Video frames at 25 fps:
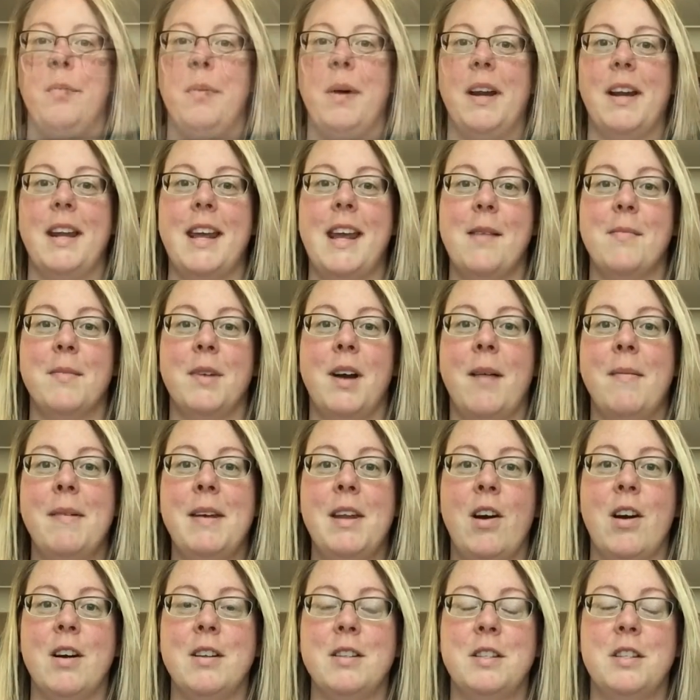everybody, I'm
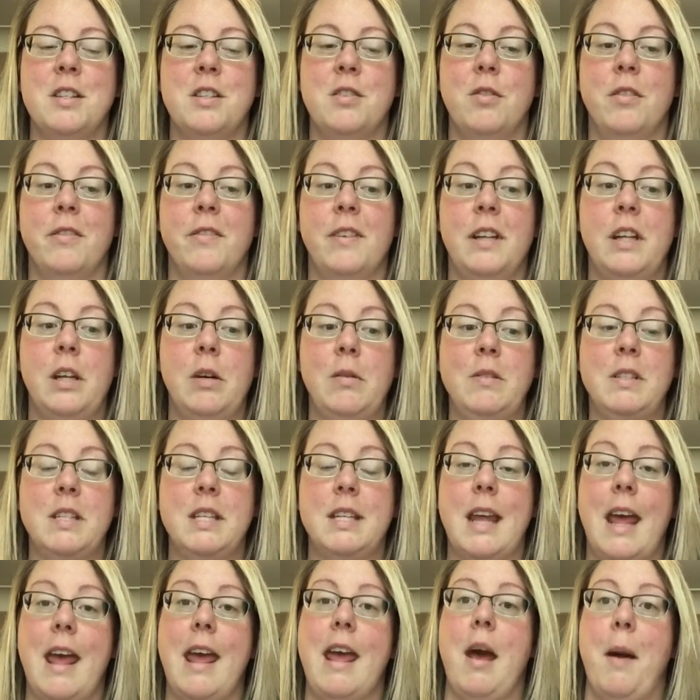coming on to do a video
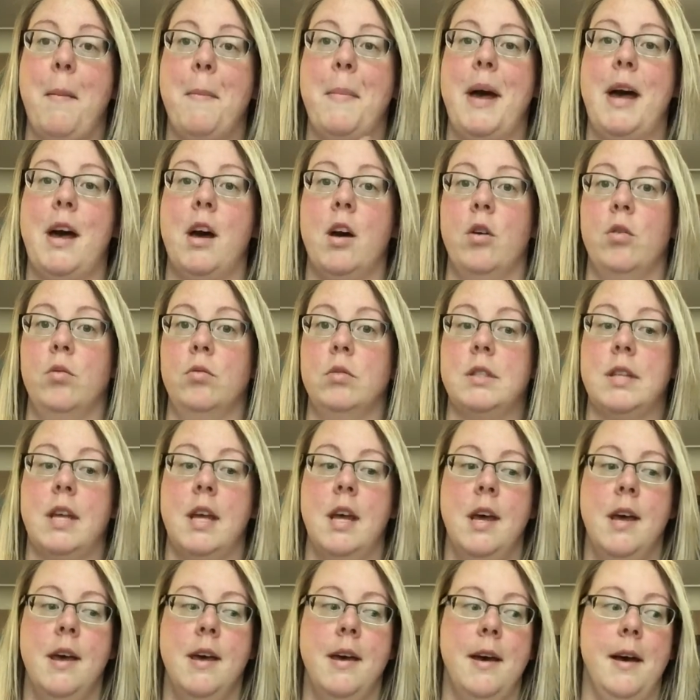today about
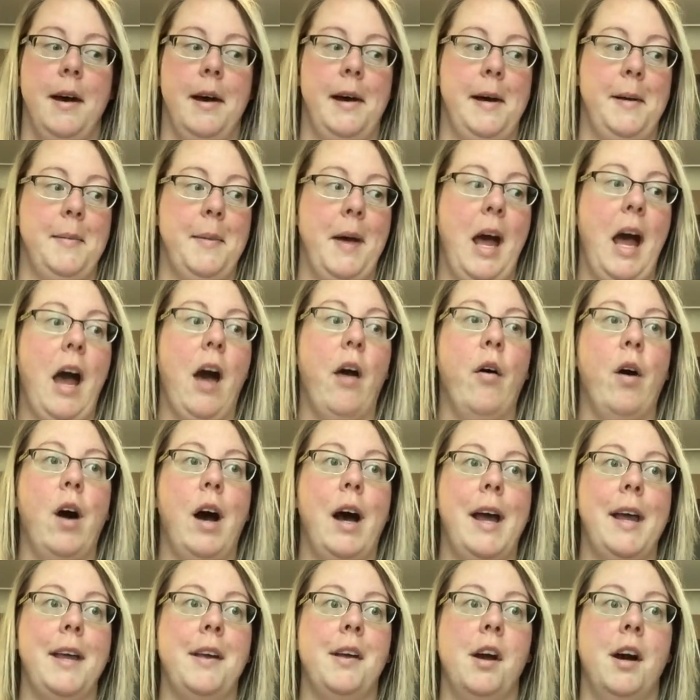how
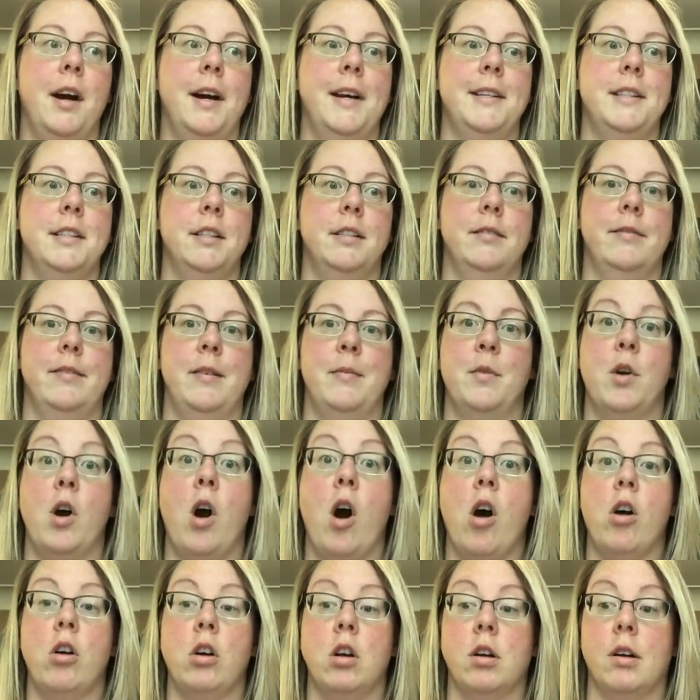I kind of am
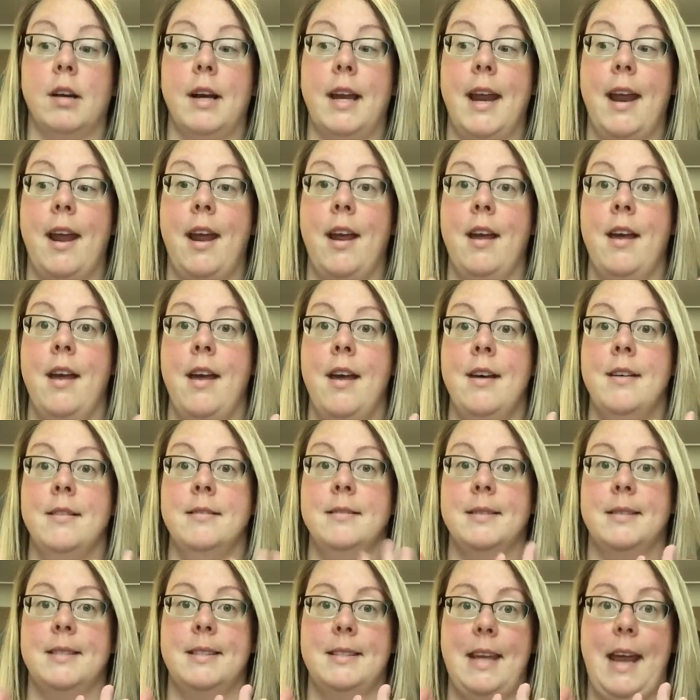conquering
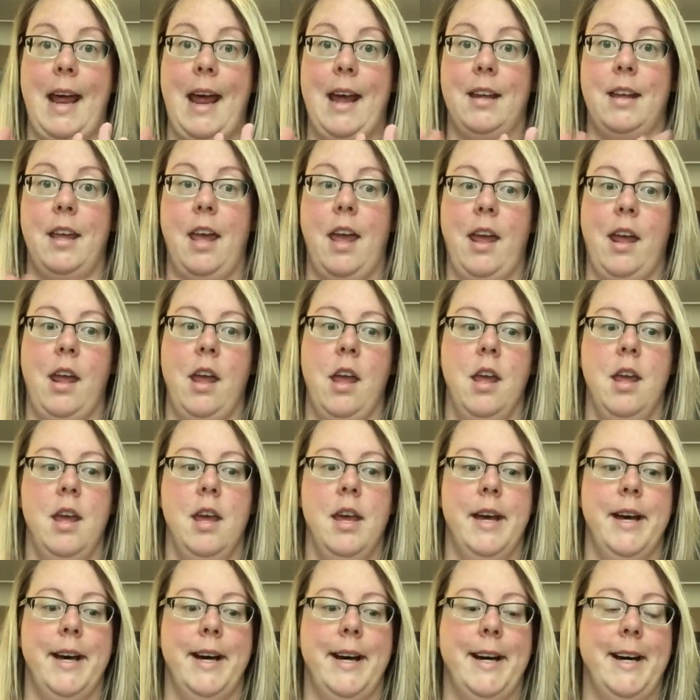snacking.
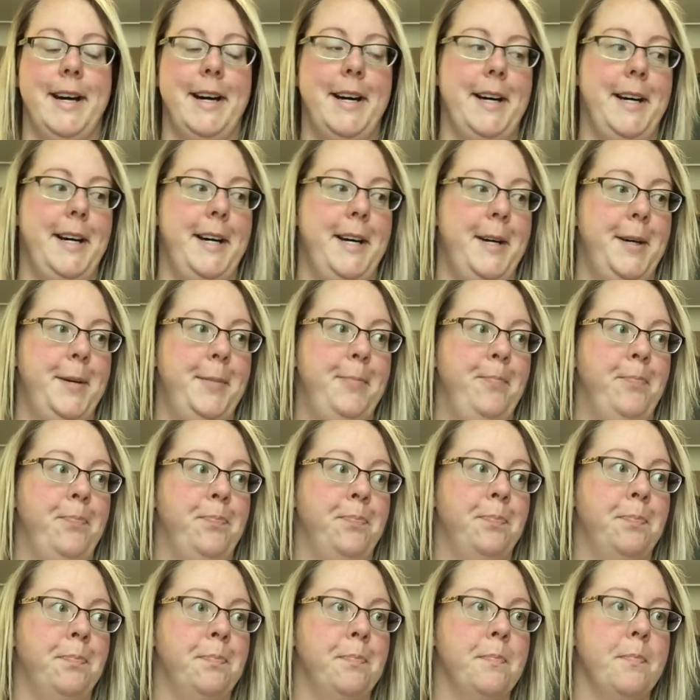
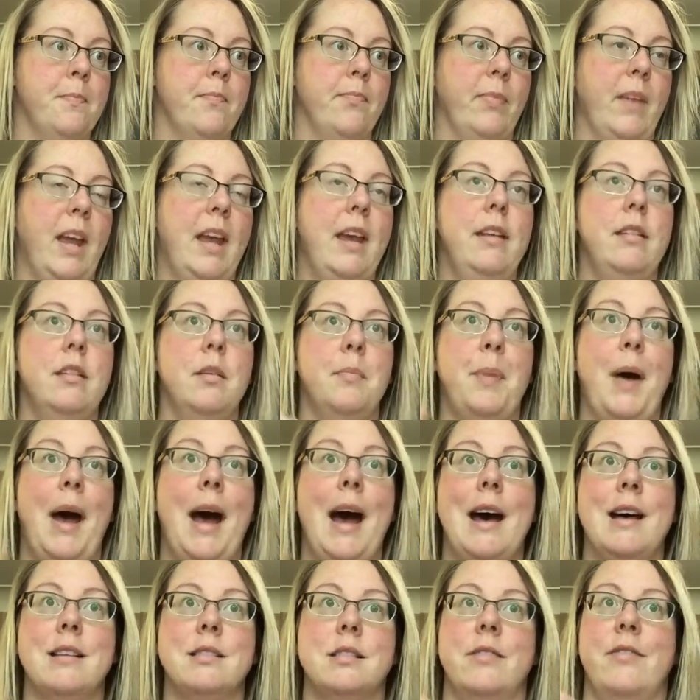In the
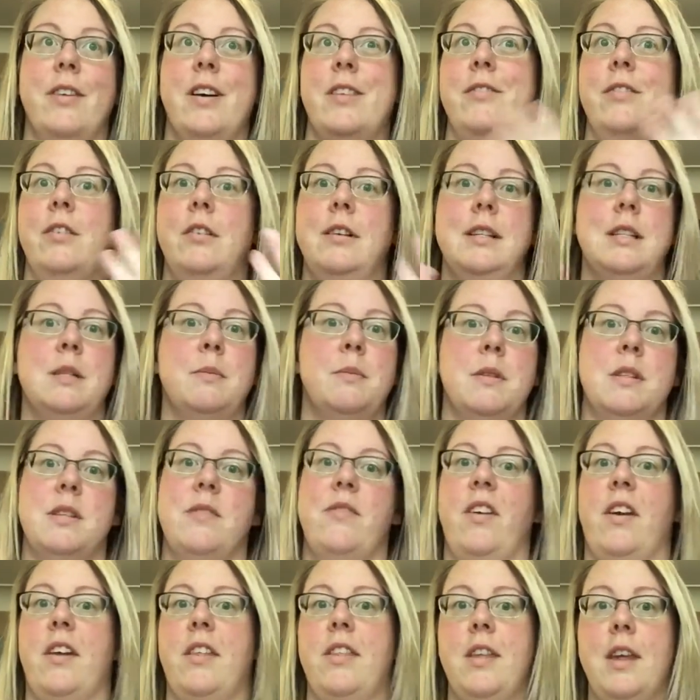past, I've had very
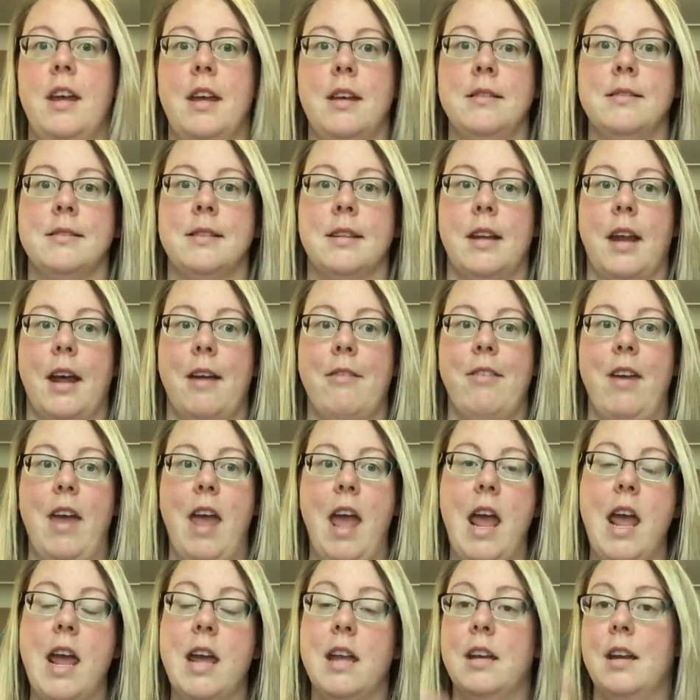specific things that I've
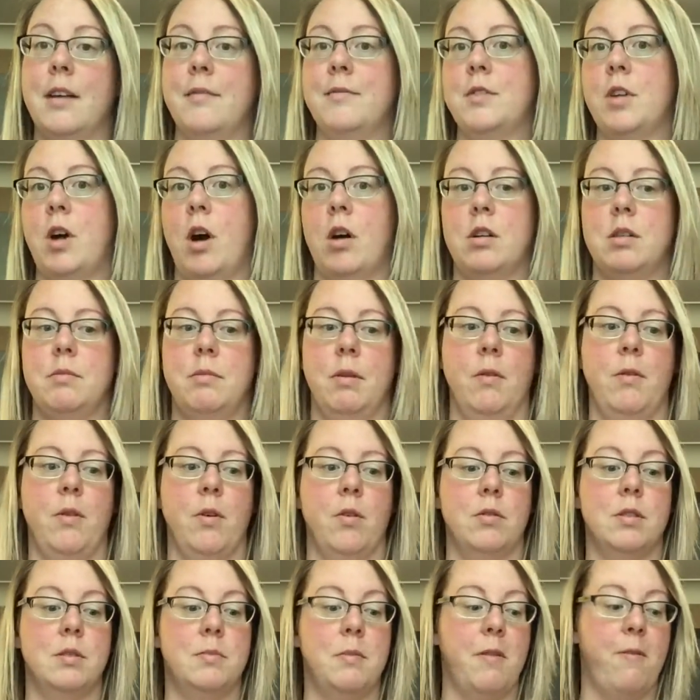ate, and I've talked about
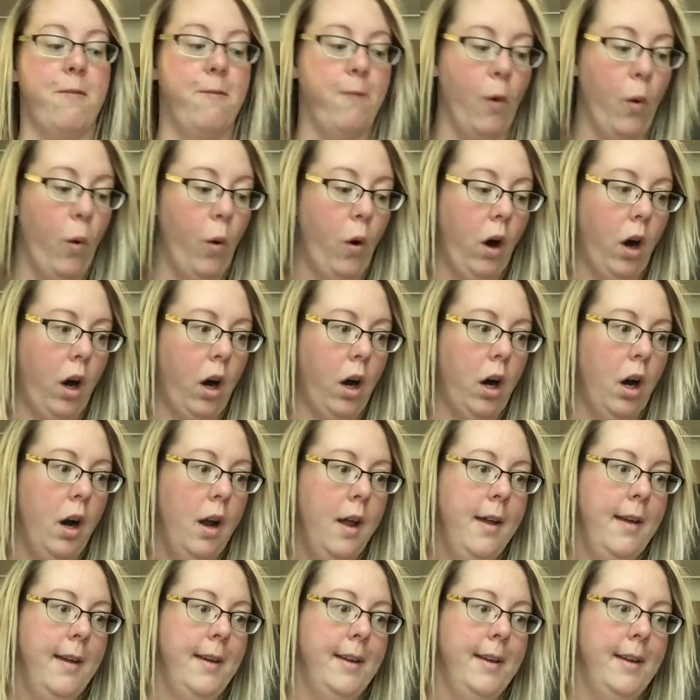those before.